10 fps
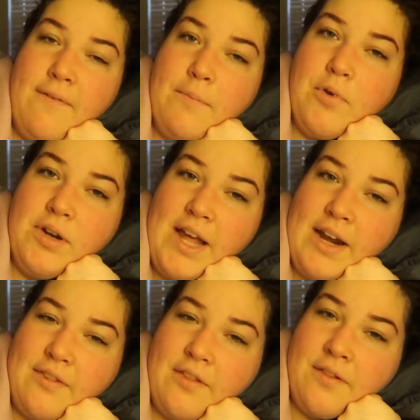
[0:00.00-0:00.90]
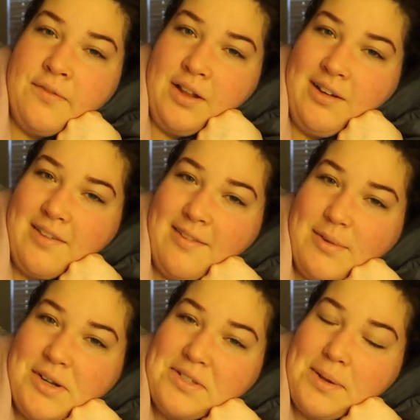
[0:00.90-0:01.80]
if I'm going to edit this vlog
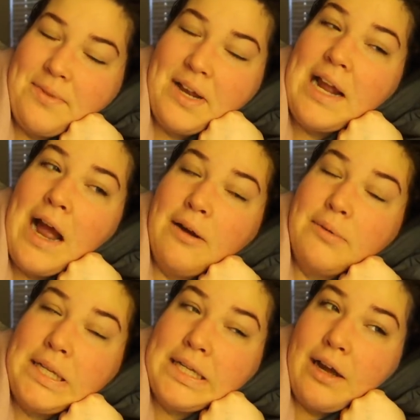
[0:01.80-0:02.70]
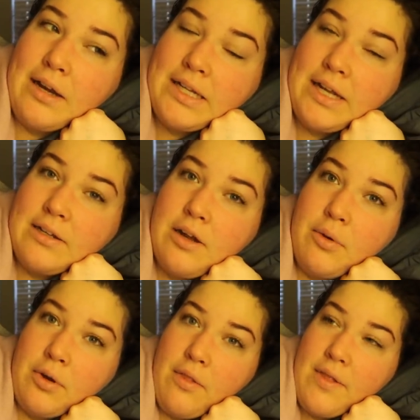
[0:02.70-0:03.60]
so it goes up today, I really gotta get
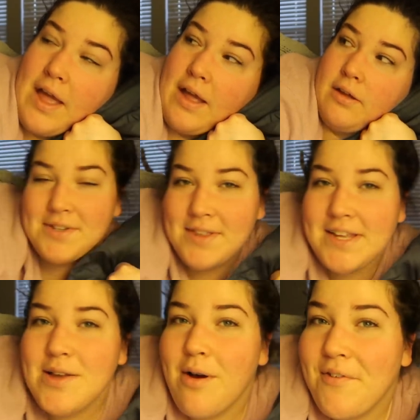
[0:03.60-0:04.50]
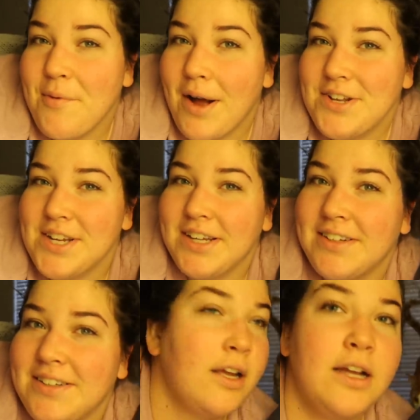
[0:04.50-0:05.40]
going on that. So thank you all for
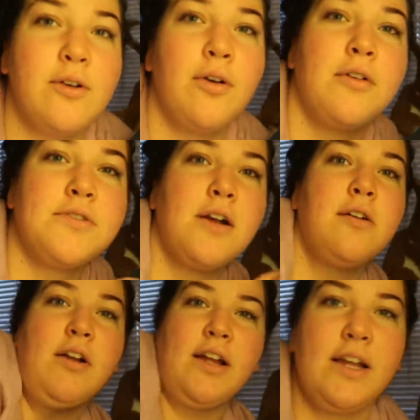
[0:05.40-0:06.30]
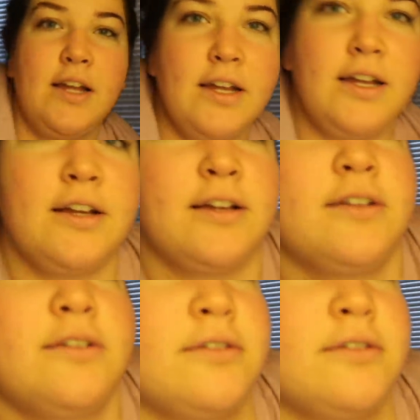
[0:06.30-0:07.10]
watching. And Gordo's hungry.